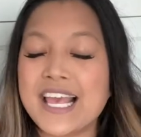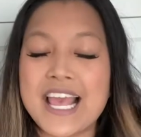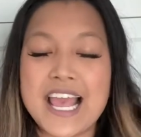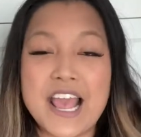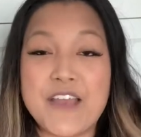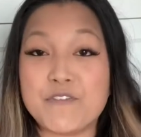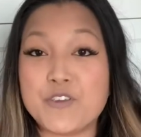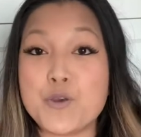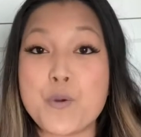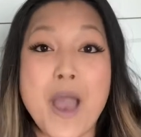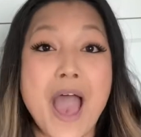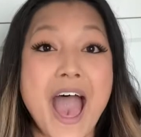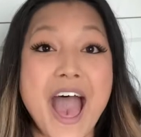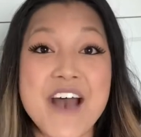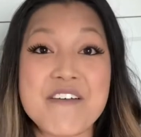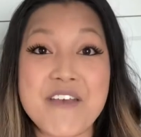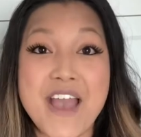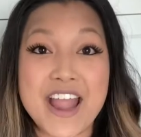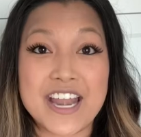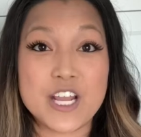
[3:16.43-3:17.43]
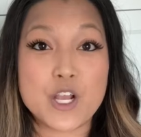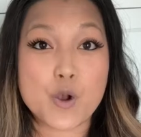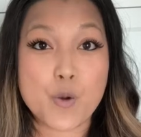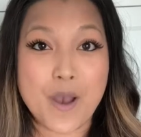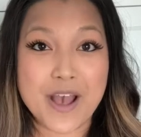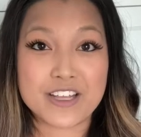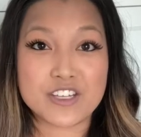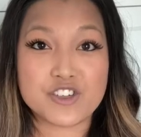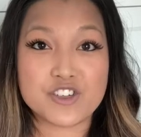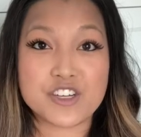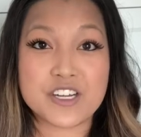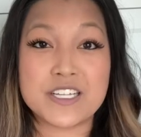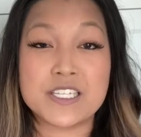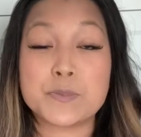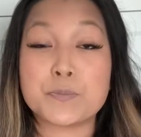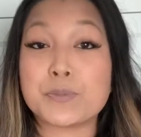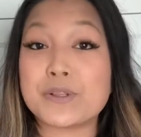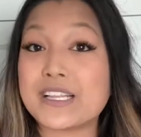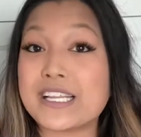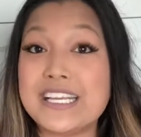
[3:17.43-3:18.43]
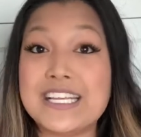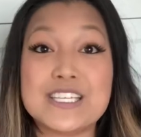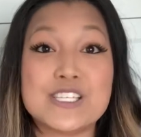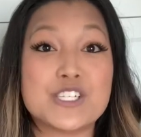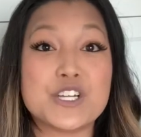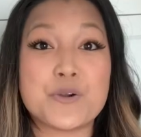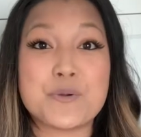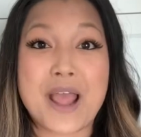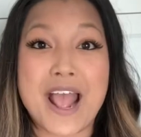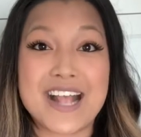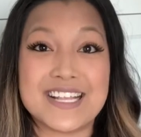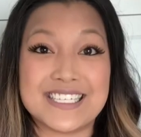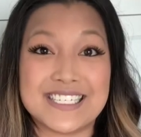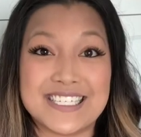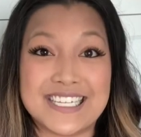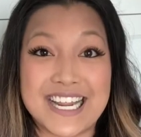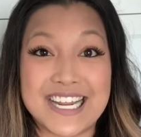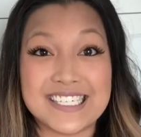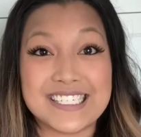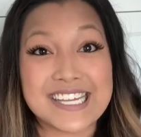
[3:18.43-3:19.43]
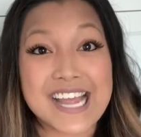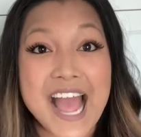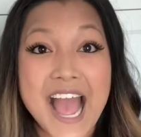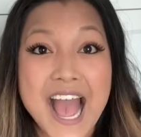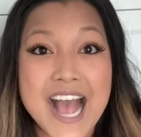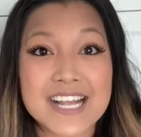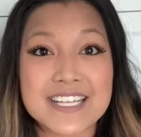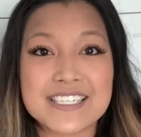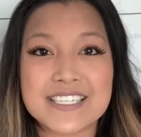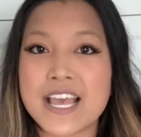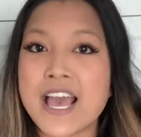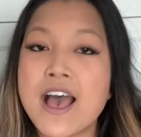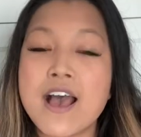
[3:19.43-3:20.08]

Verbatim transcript: if you have any questions, please don't hesitate to ask.